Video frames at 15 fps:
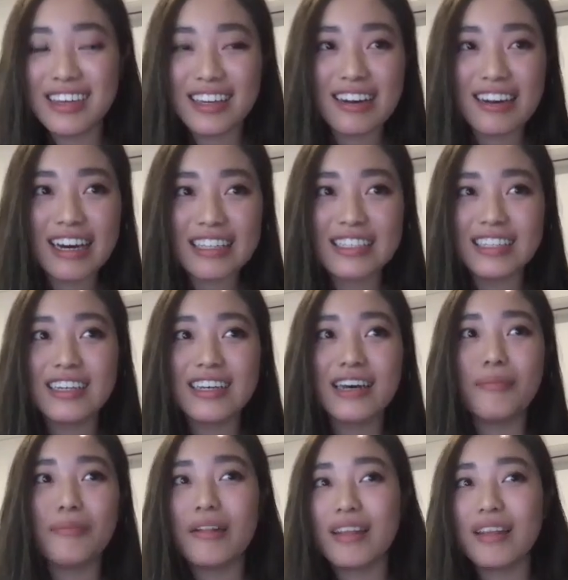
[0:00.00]
kit idea
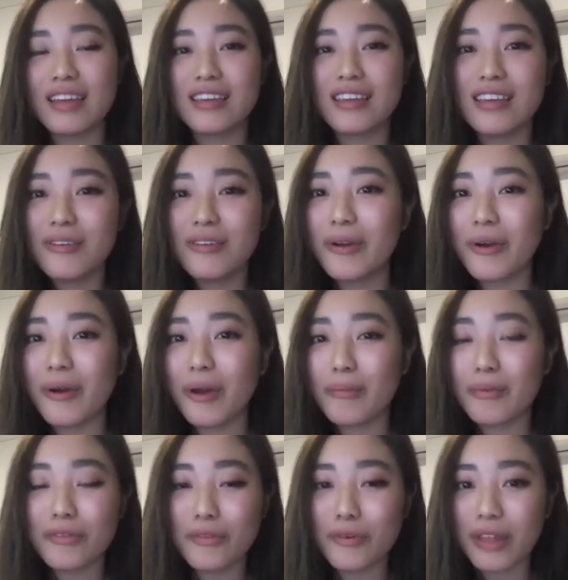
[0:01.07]
about like a year ago
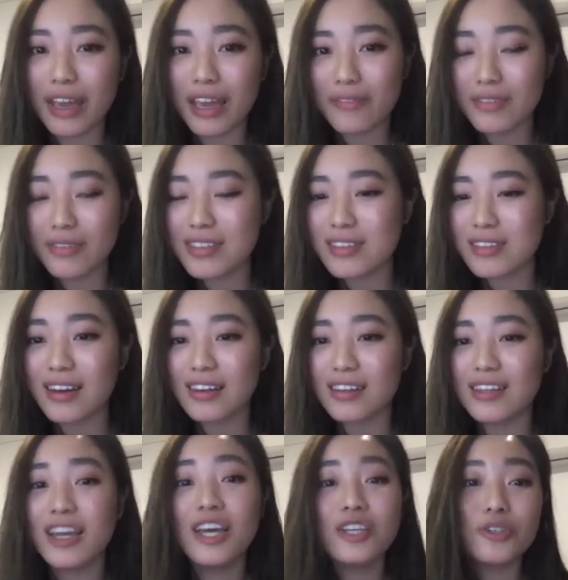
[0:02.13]
before they even
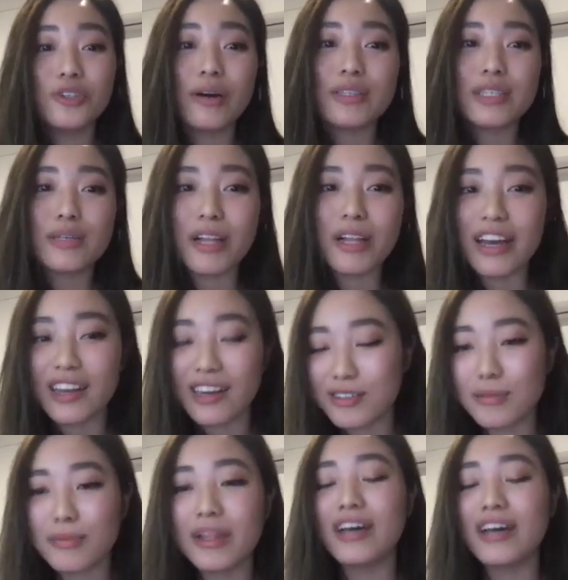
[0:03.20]
started, to our supplier, and our
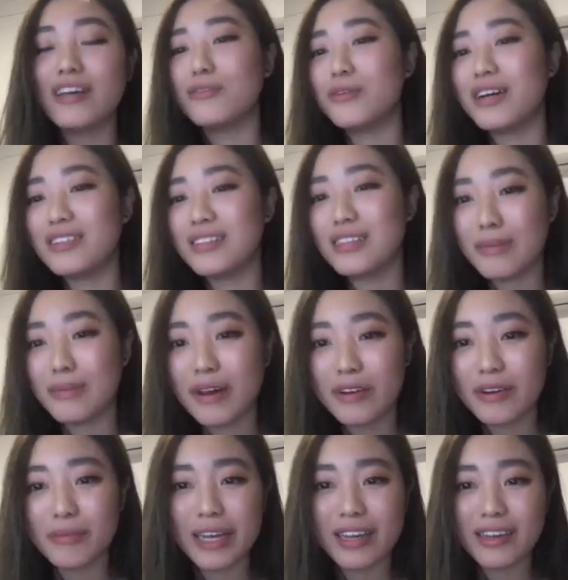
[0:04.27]
supplier told us as well. And
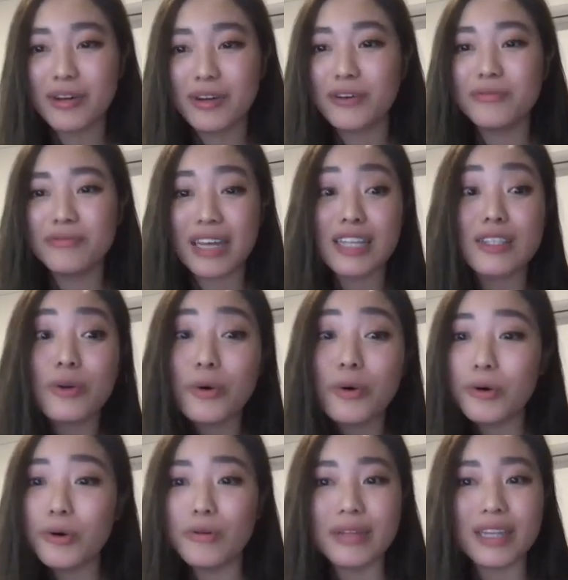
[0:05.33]
I'm like, well, that's
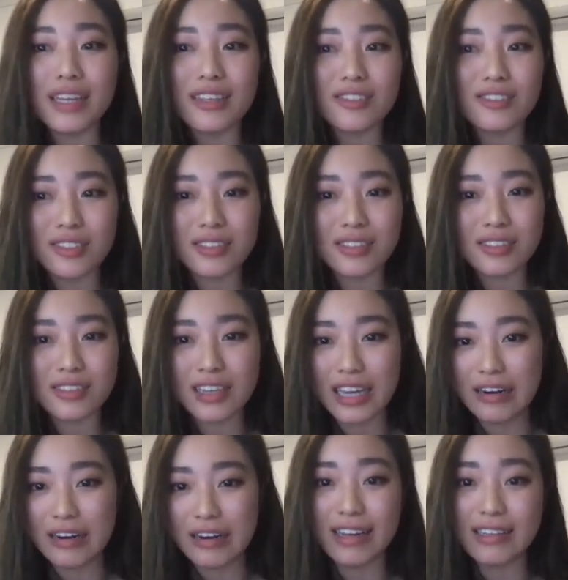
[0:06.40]
cool, but that's just
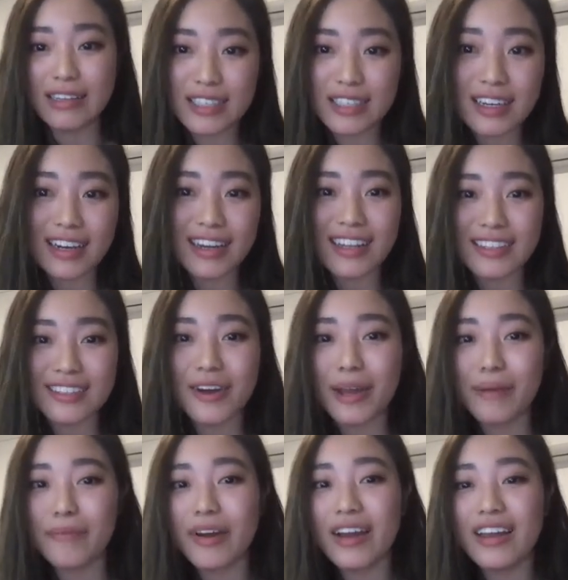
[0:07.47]
an idea at that
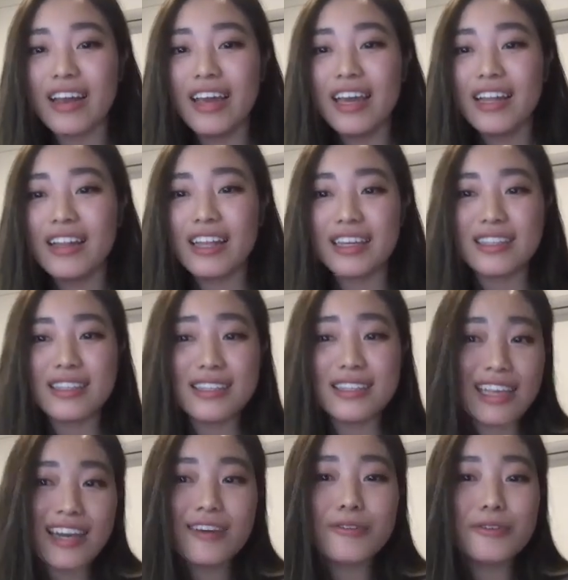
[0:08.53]
time, right? Like
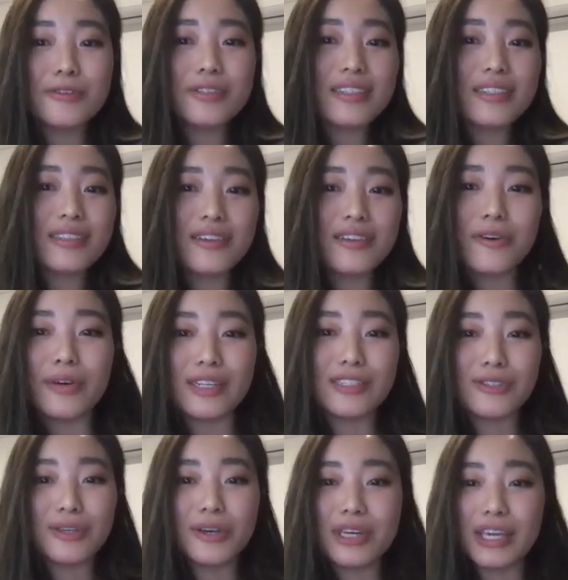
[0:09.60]
Santa Claus isn't going
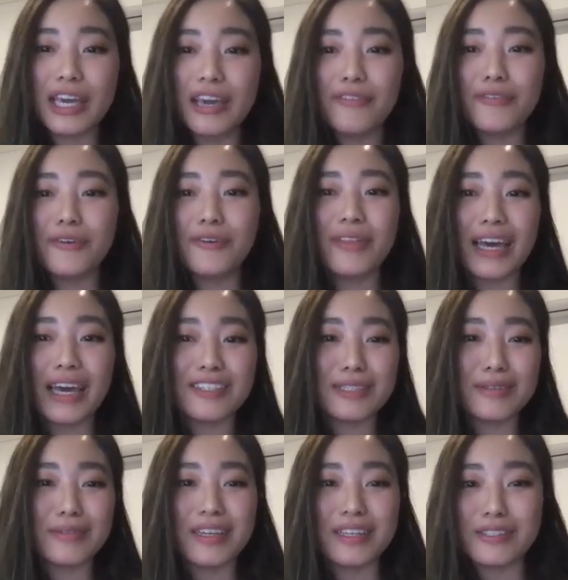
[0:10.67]
to give you that just
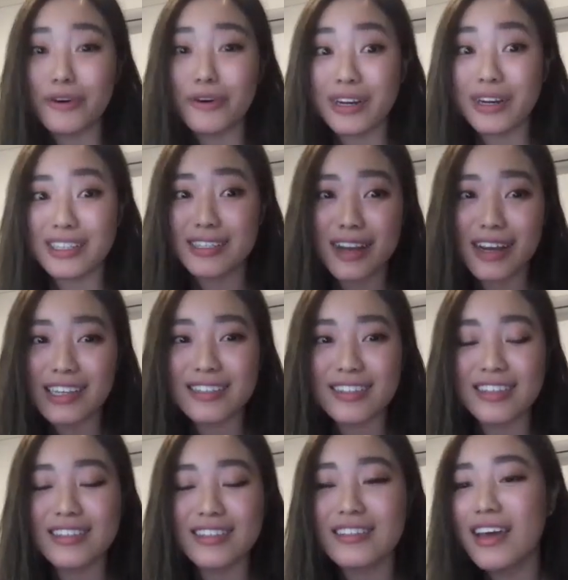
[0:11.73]
because you're on his nice
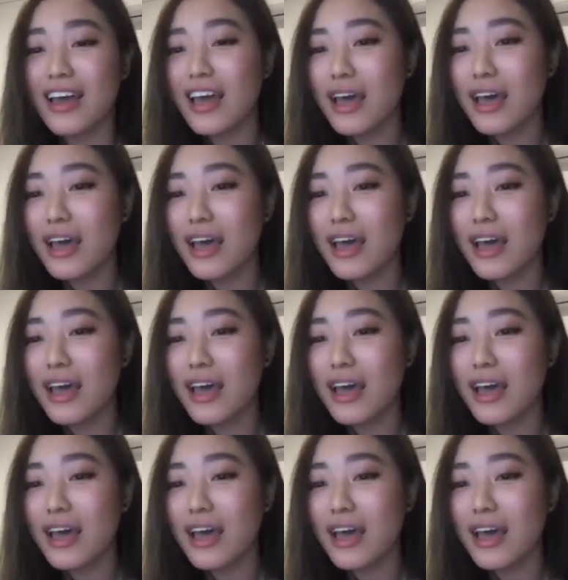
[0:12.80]
list.